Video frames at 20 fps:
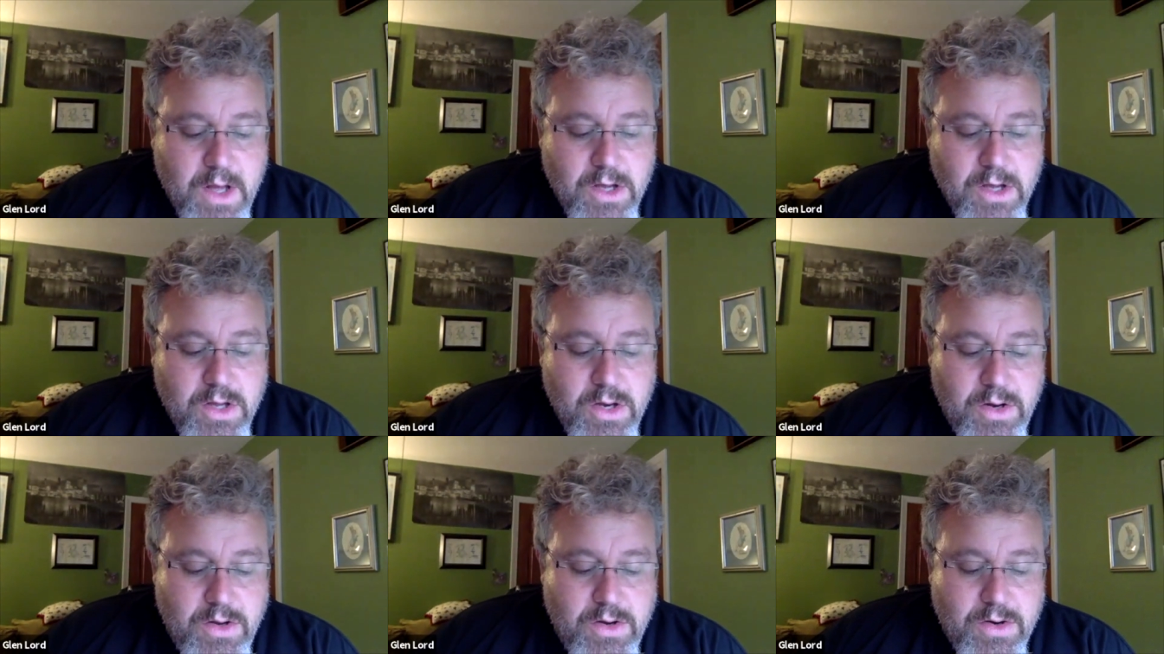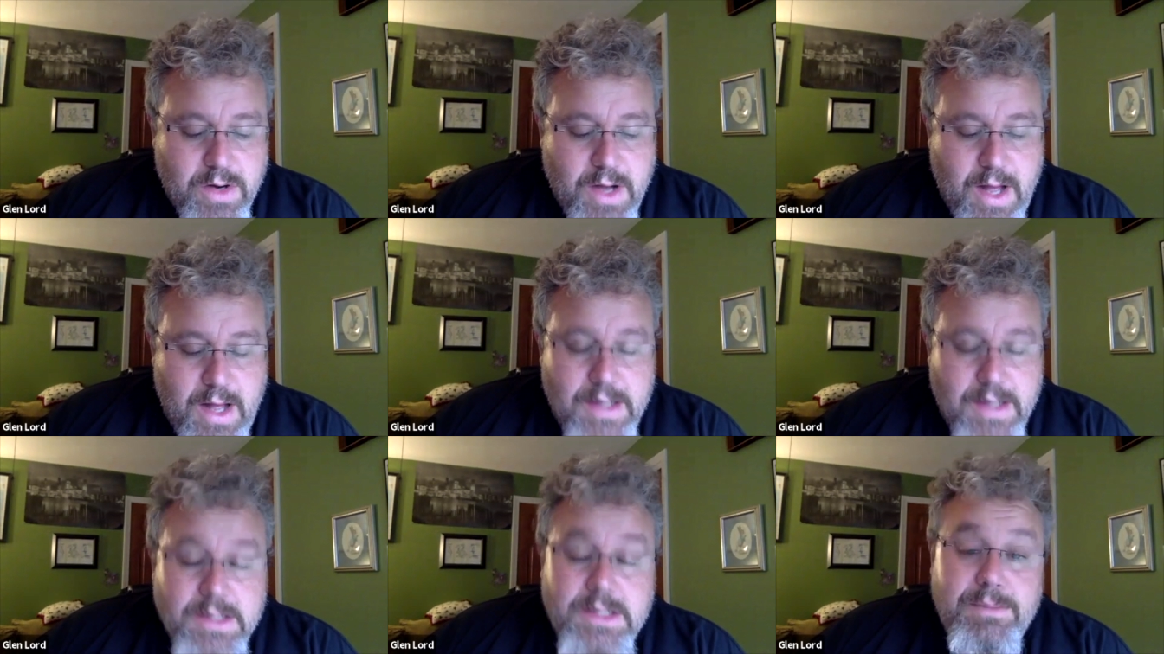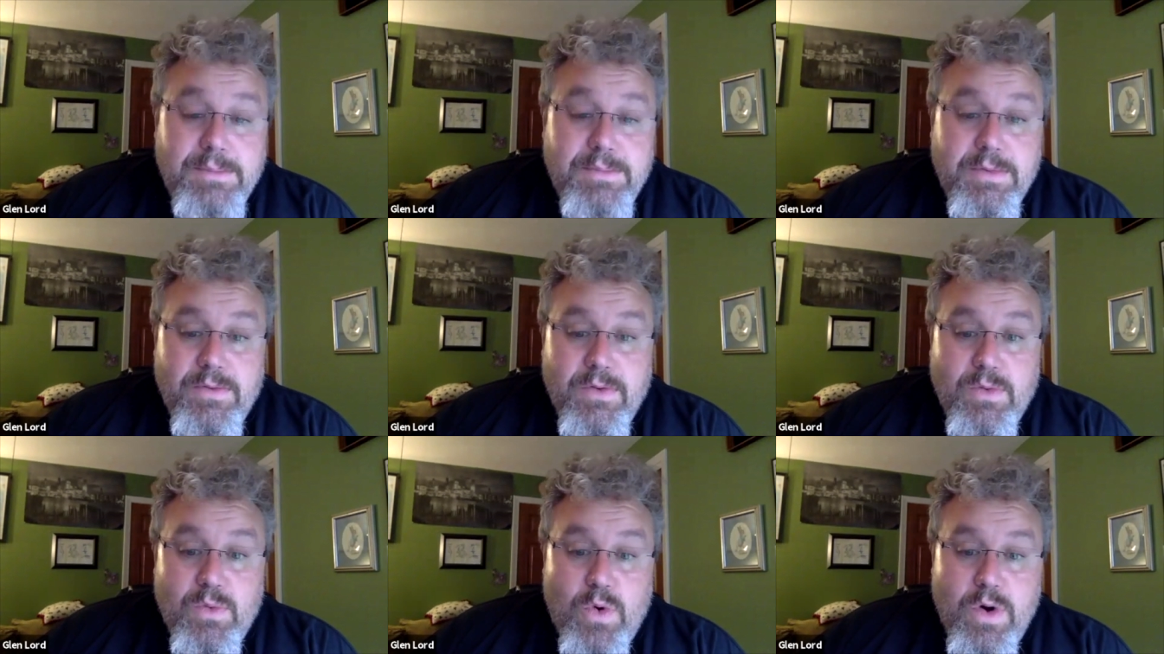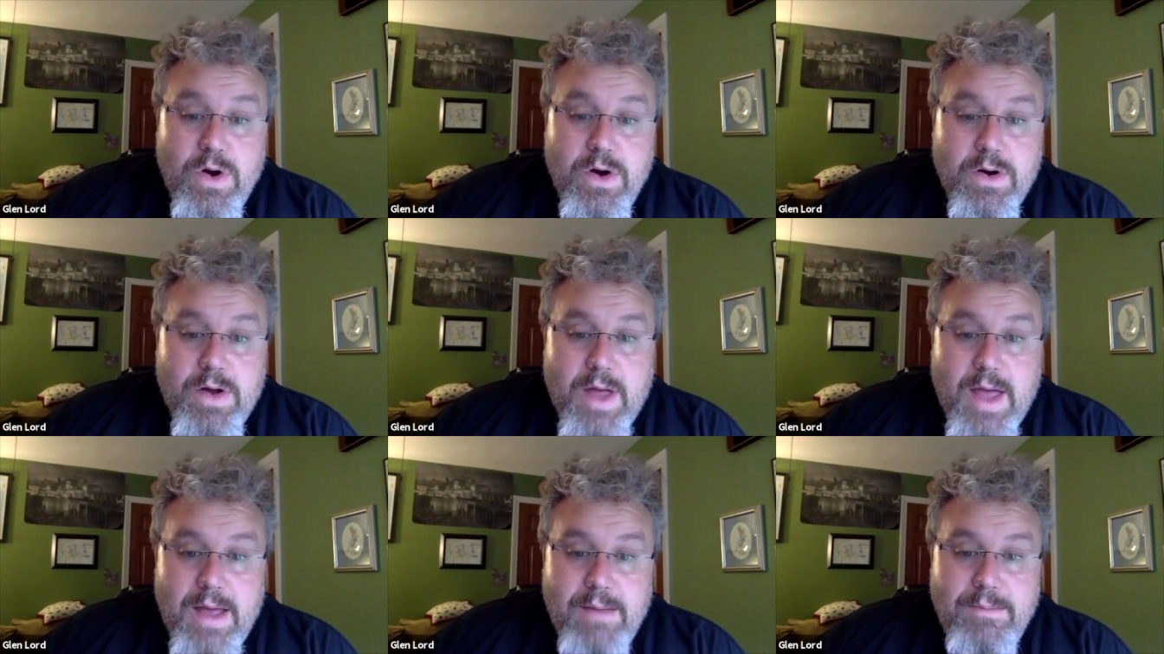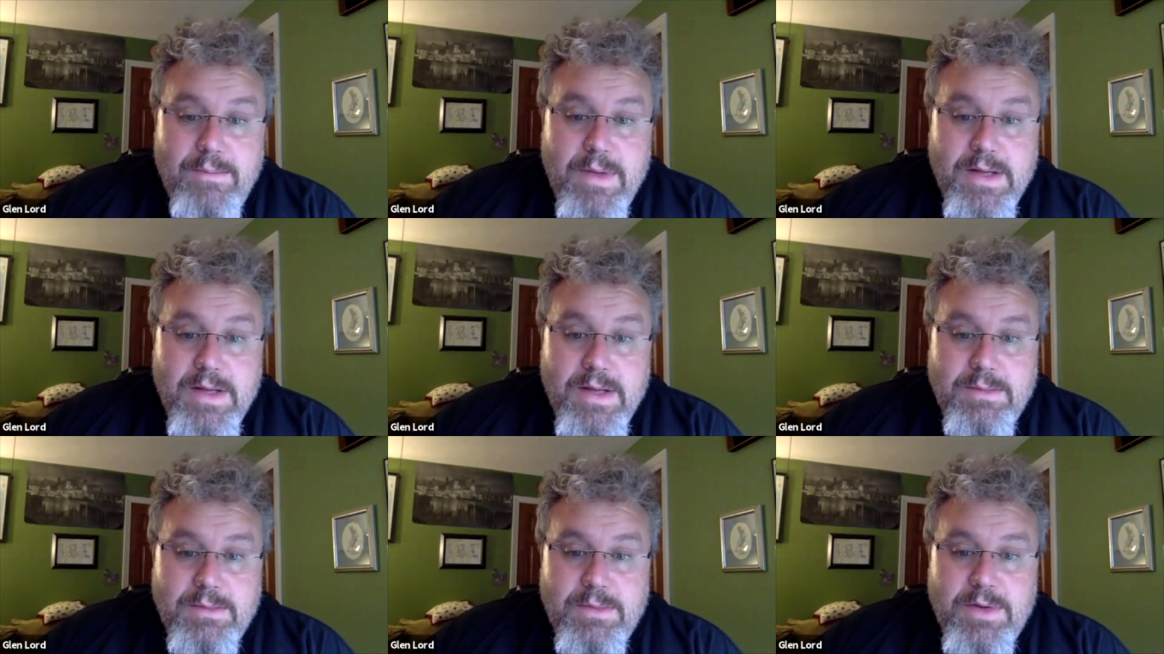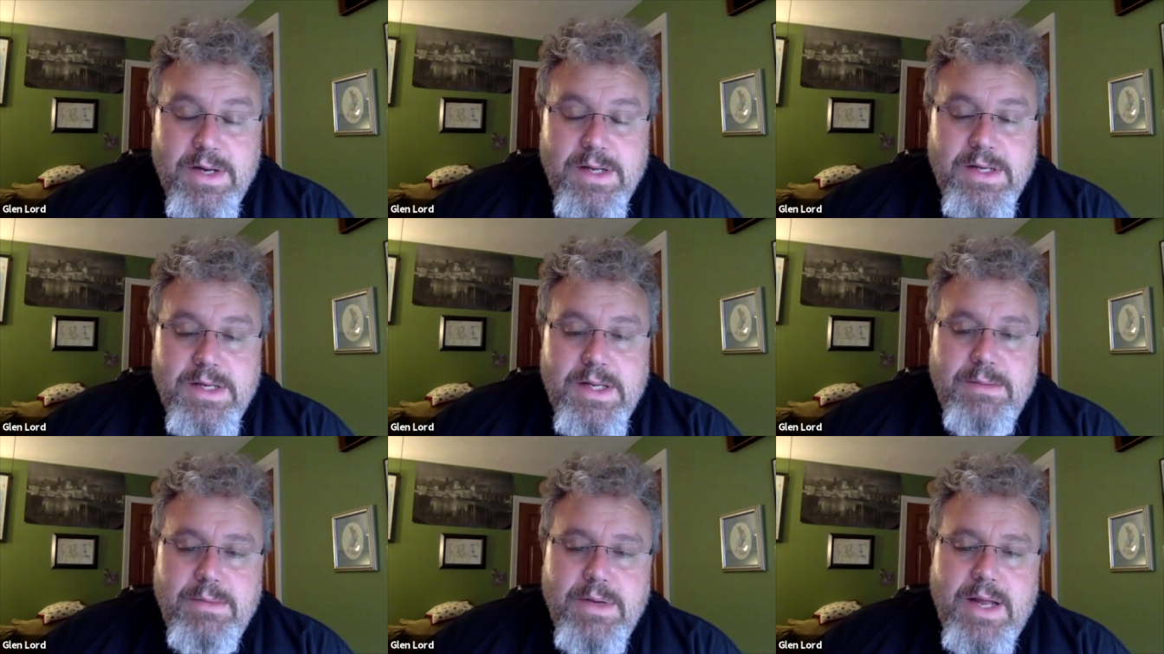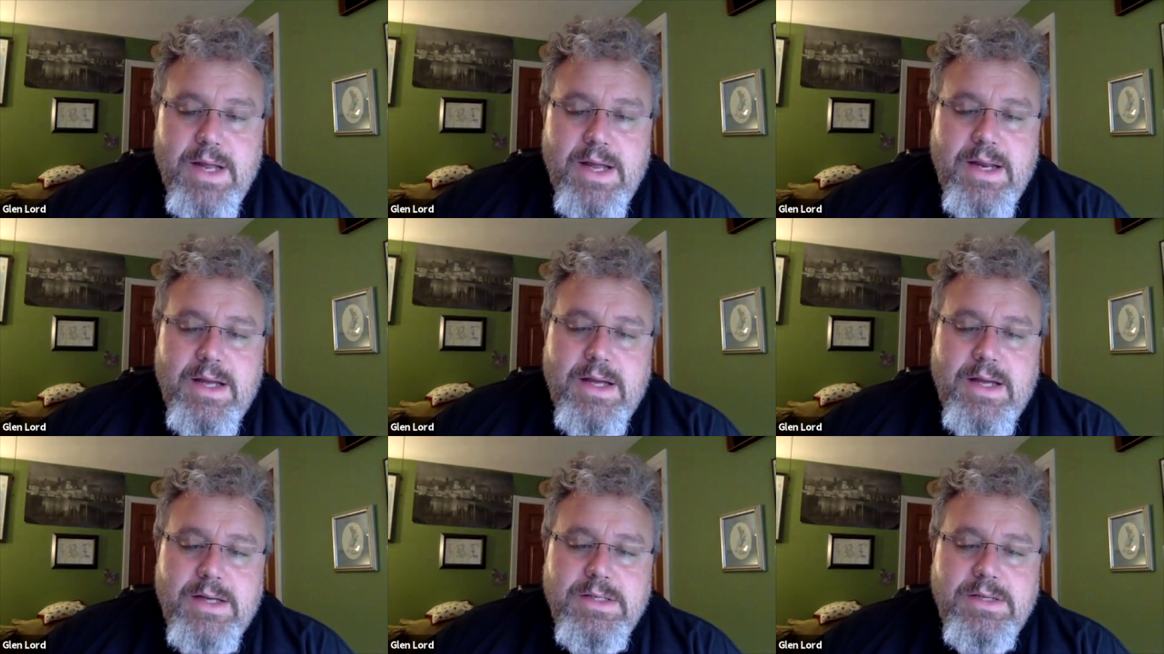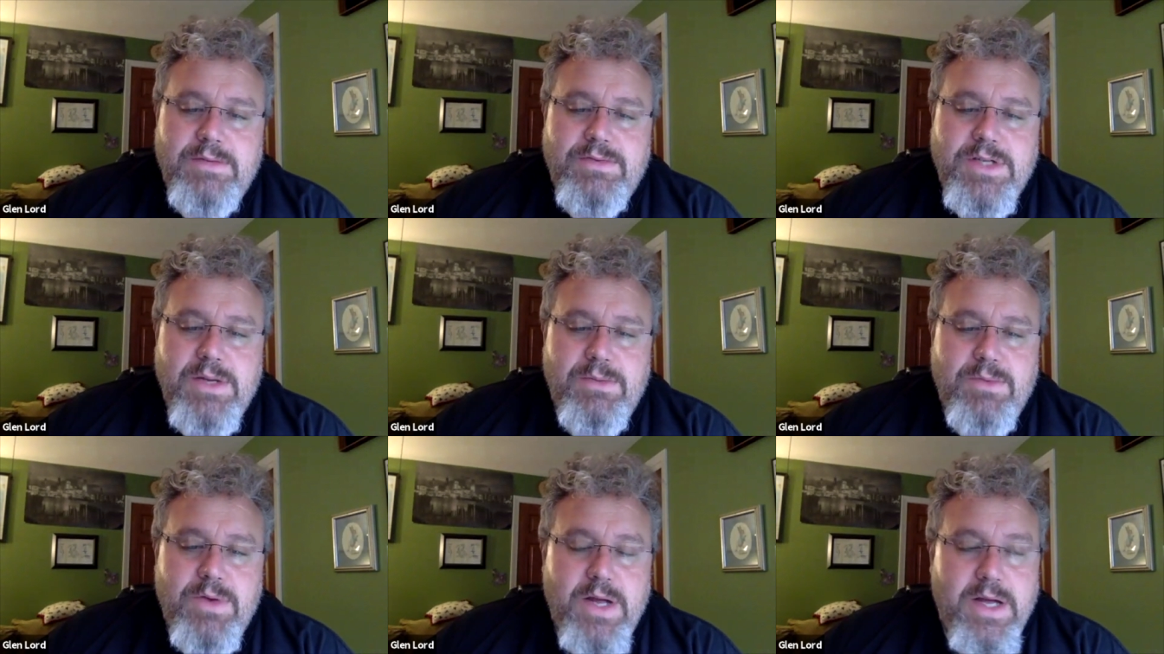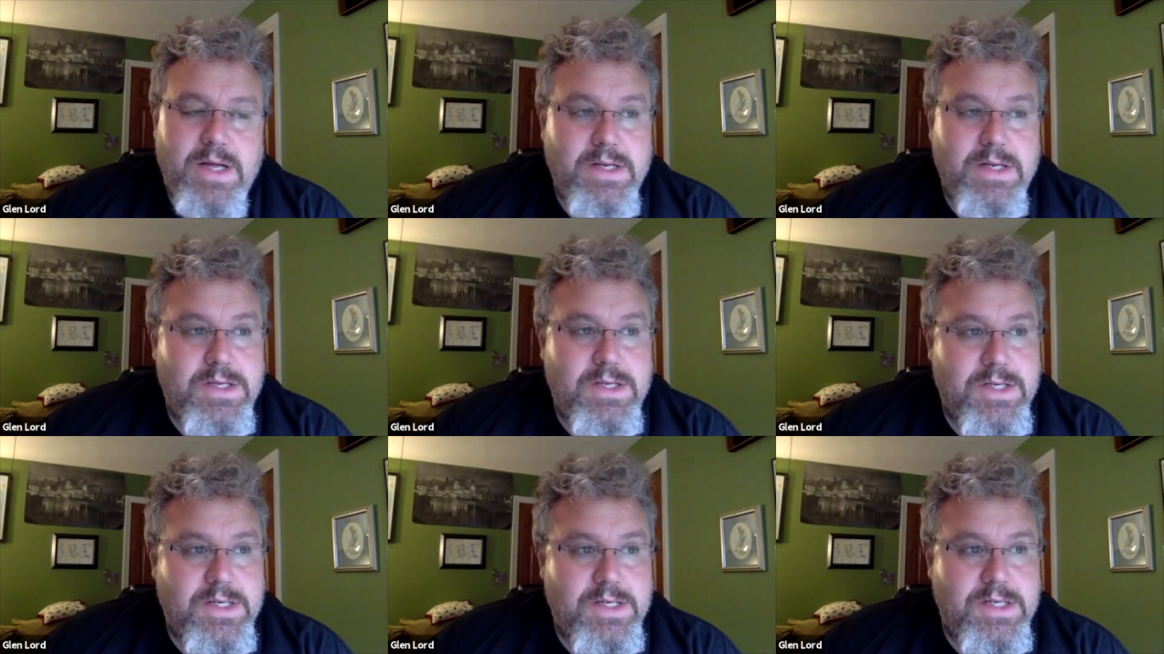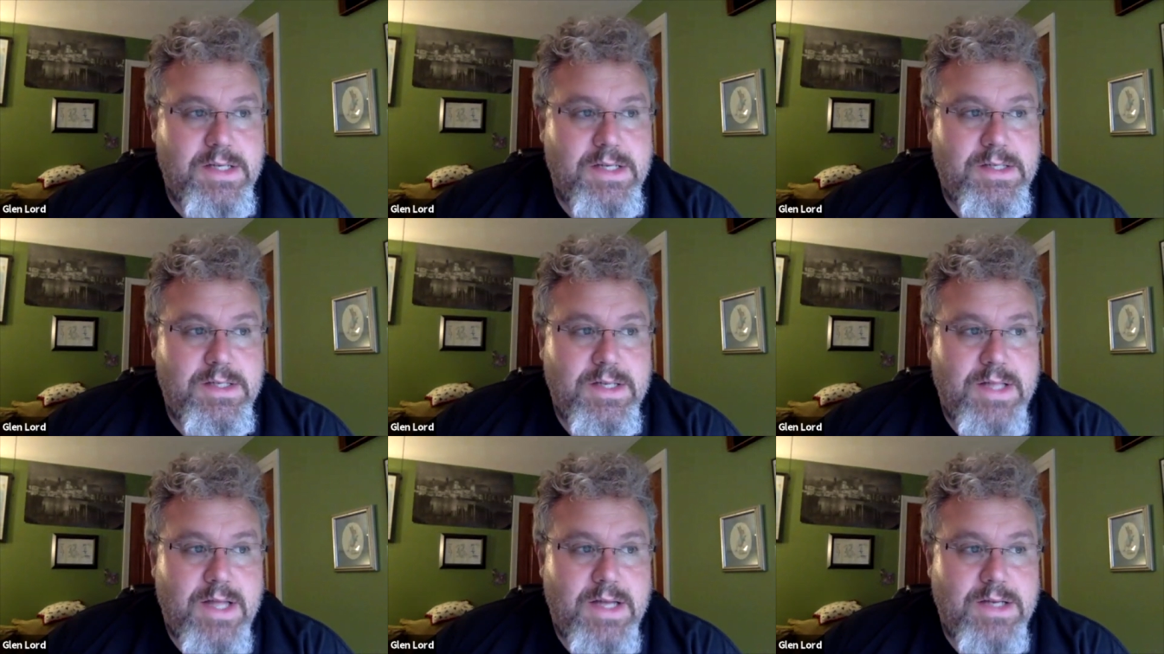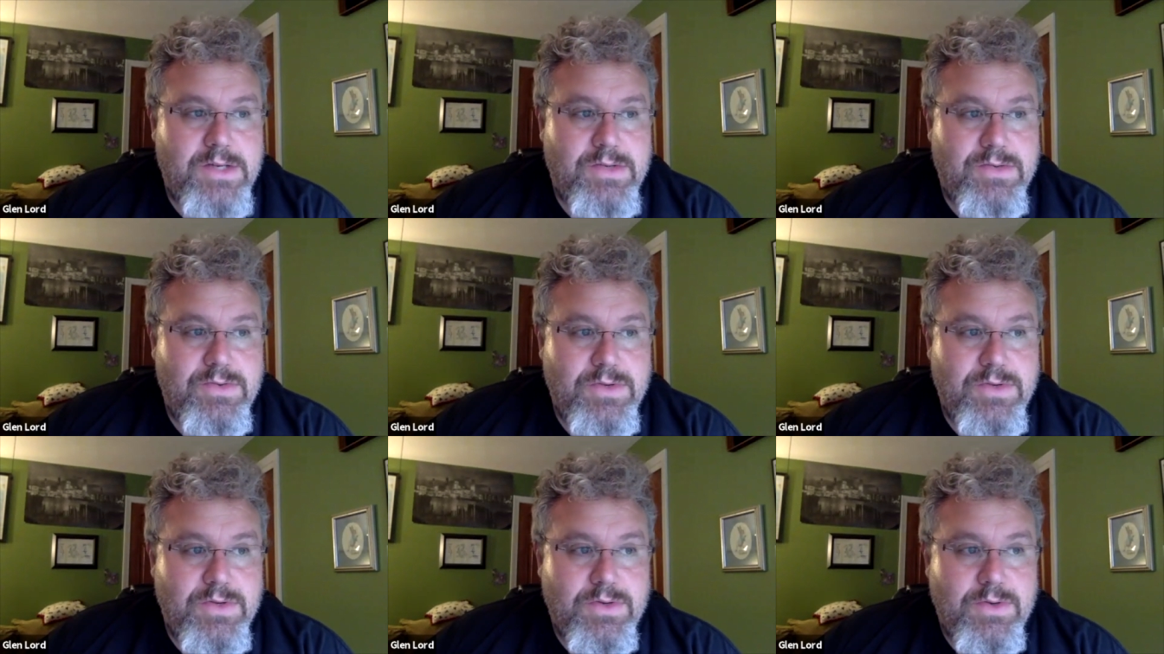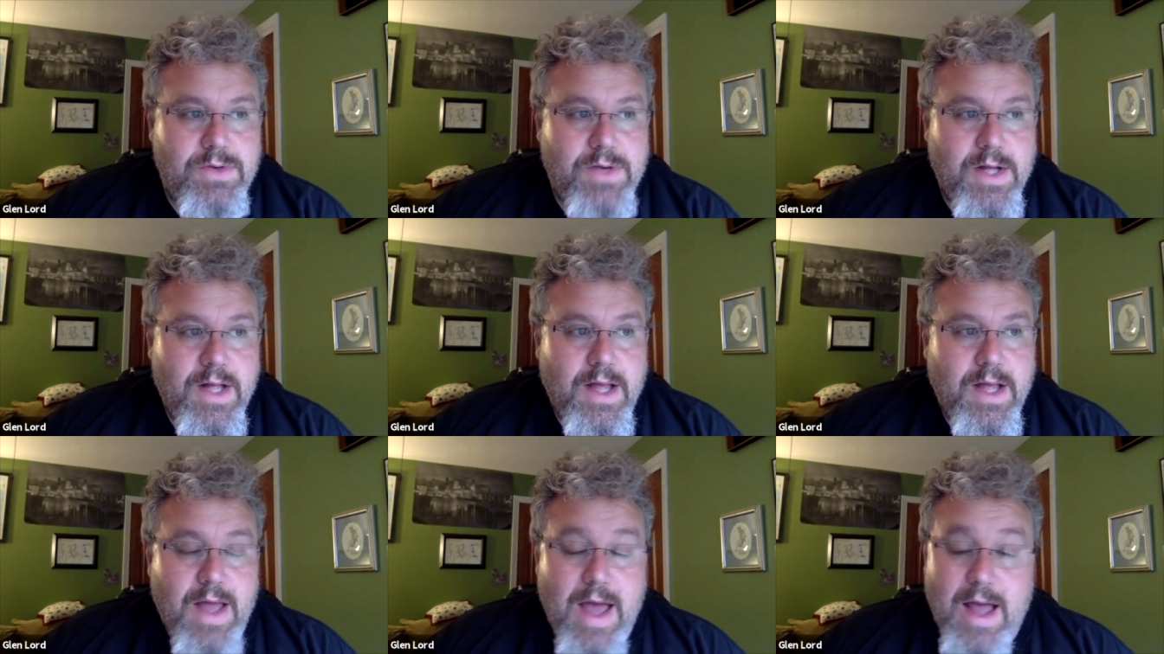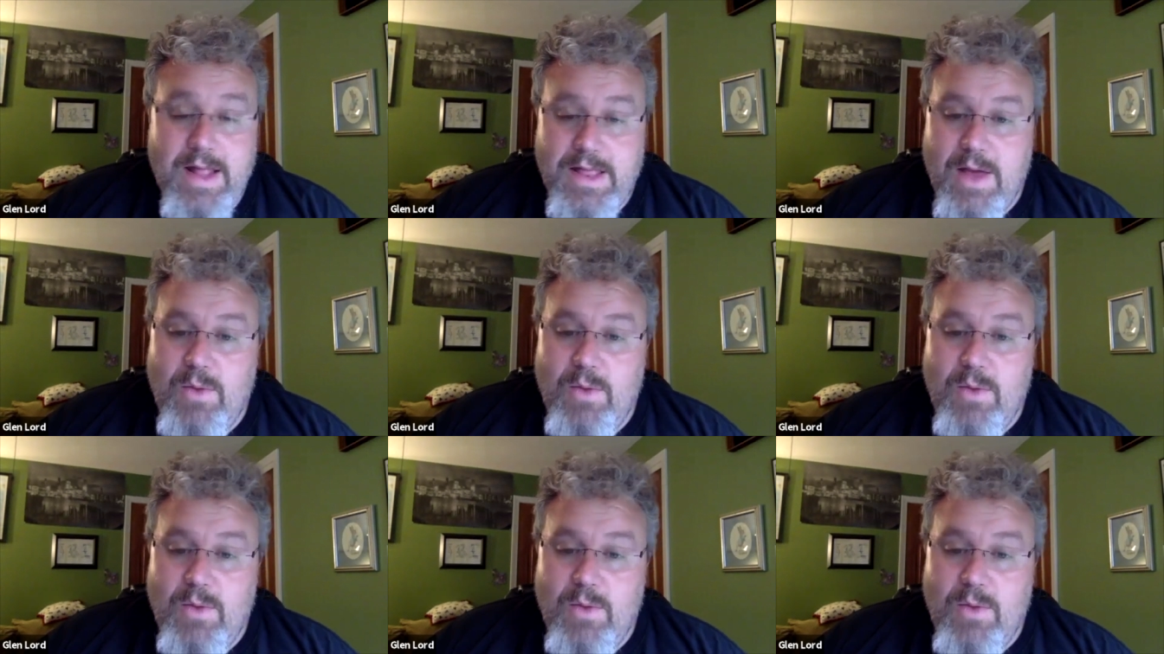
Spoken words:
your concept of a warrior can be somewhat intimidating, because if someone had suggested that to you at that